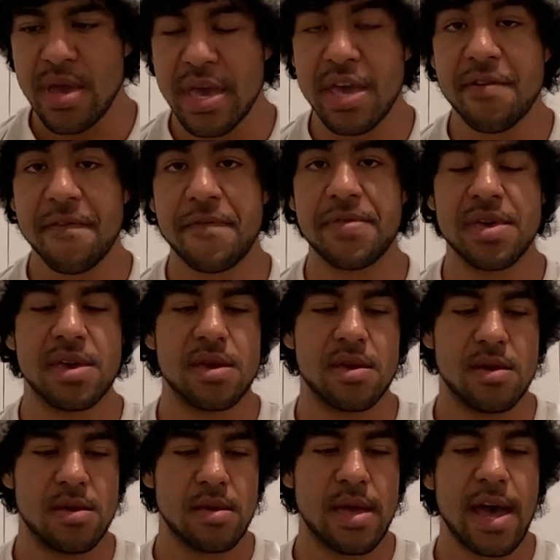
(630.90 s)
If
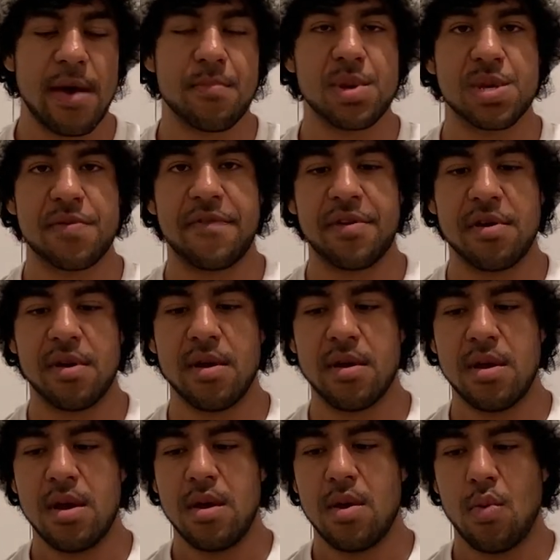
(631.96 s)
the
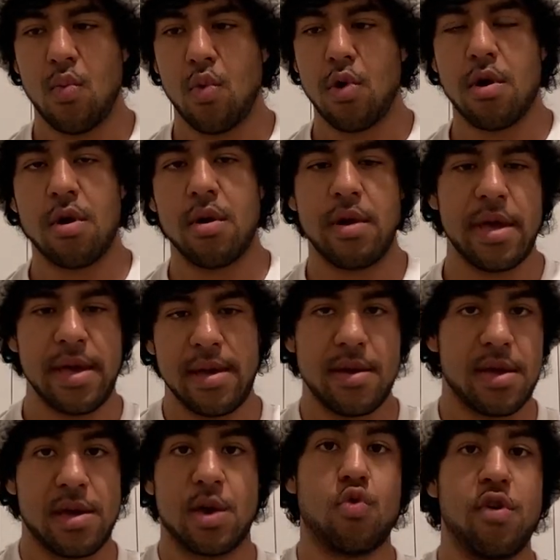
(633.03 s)
atmosphere were
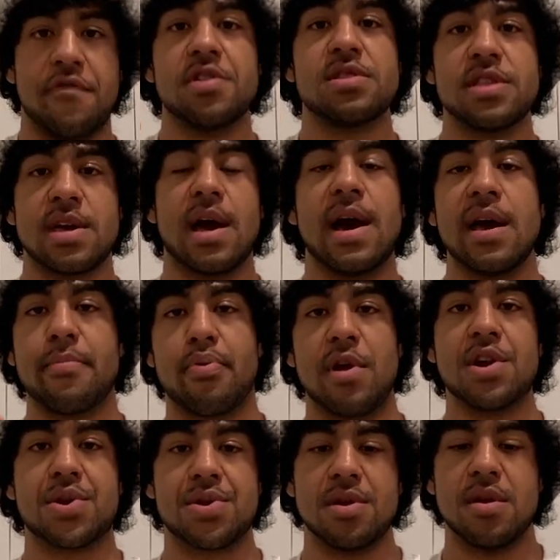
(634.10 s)
equivalently high
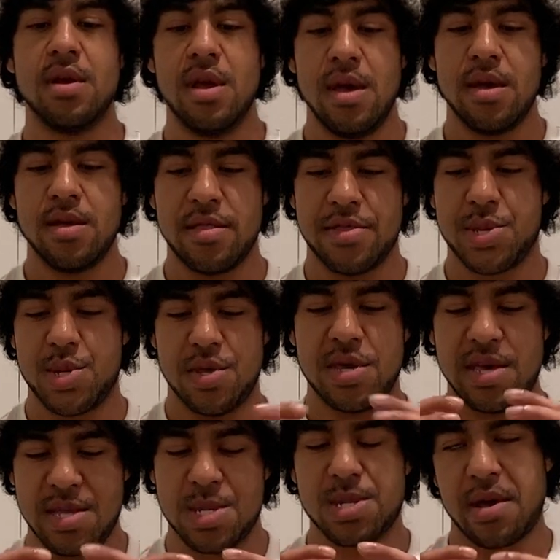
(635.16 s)
pressure to
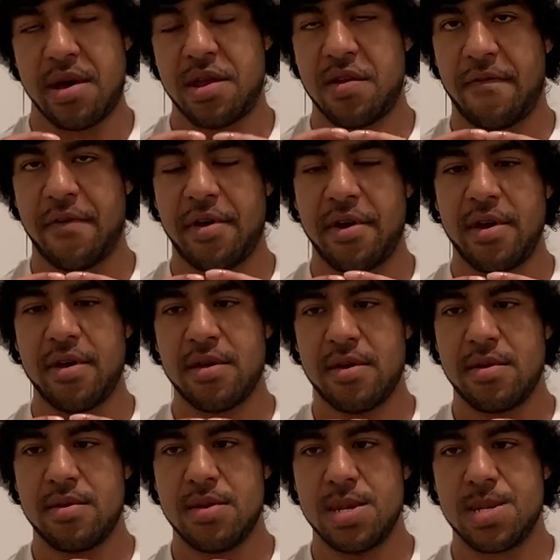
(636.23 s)
the inside of a
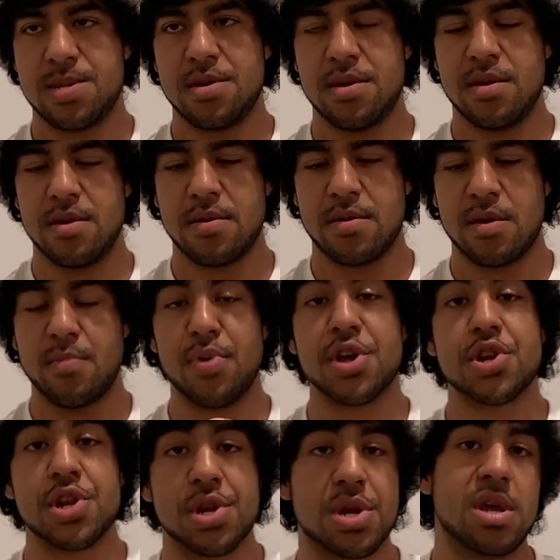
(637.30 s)

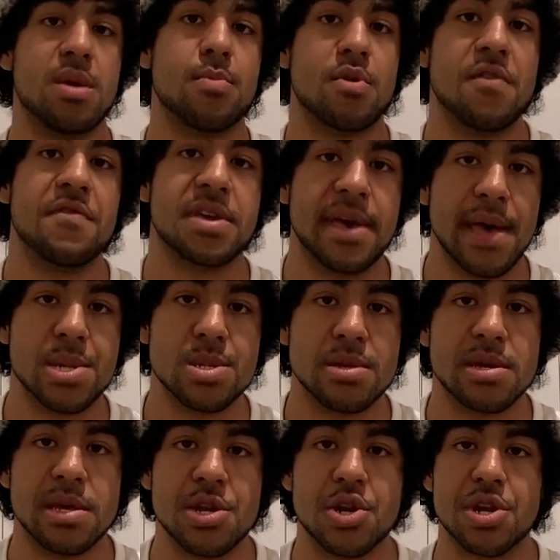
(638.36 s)
combustion chamber of a
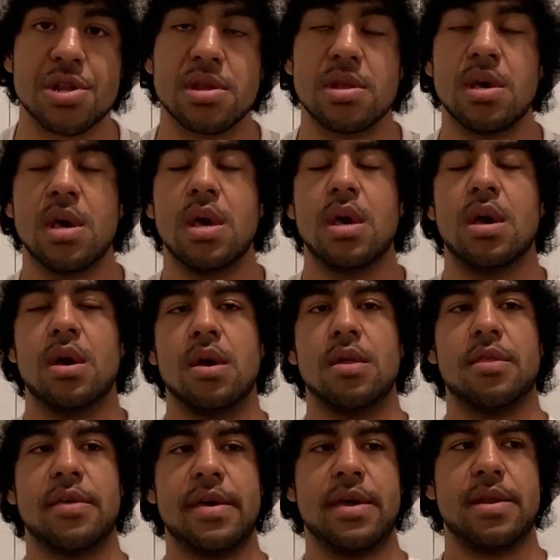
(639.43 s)
gasoline engine,
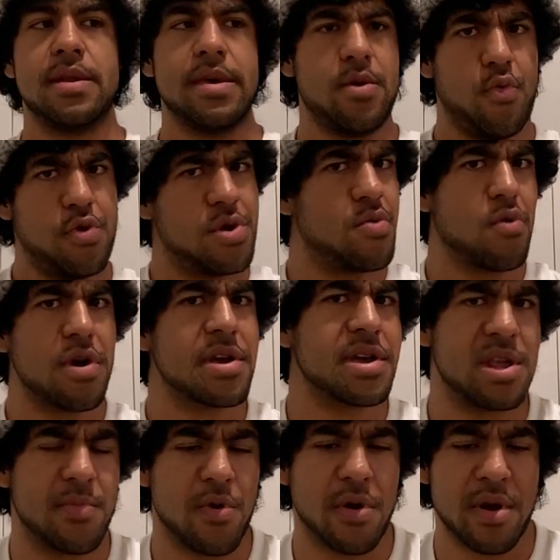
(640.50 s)
then it wouldn't work
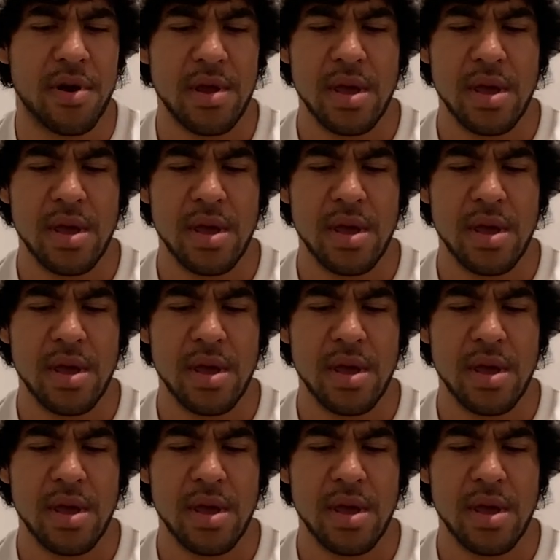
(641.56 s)
anymore,